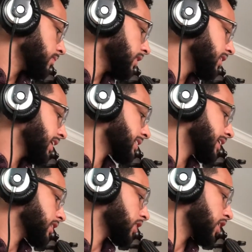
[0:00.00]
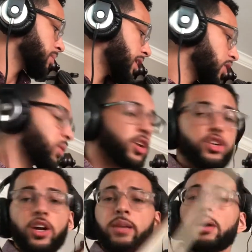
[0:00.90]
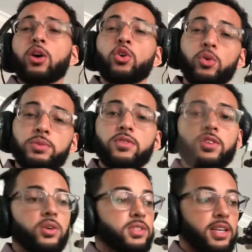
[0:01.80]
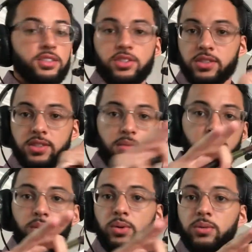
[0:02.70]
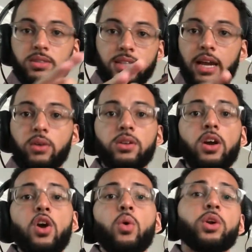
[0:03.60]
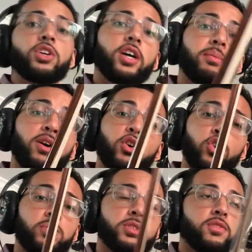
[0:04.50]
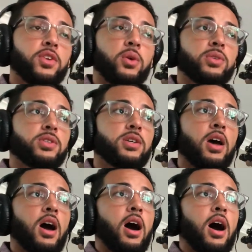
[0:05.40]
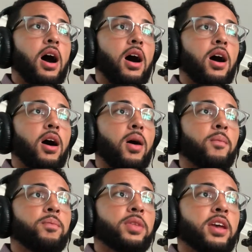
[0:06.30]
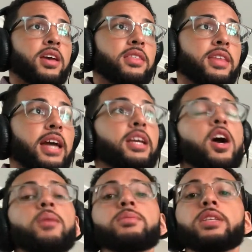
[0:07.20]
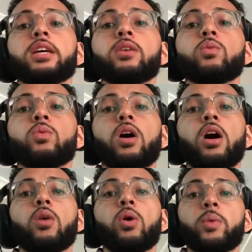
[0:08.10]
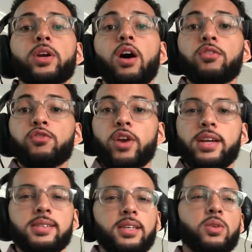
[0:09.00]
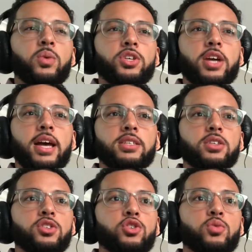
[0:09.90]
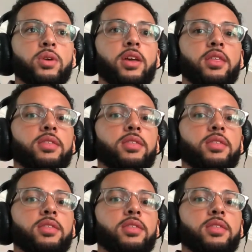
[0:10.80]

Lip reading: Next thing I'll talk about, when you're talking about groups of notes, that's just simple sound. When you're talking about groups of notes, then comes in what we call phrasing, which has to do with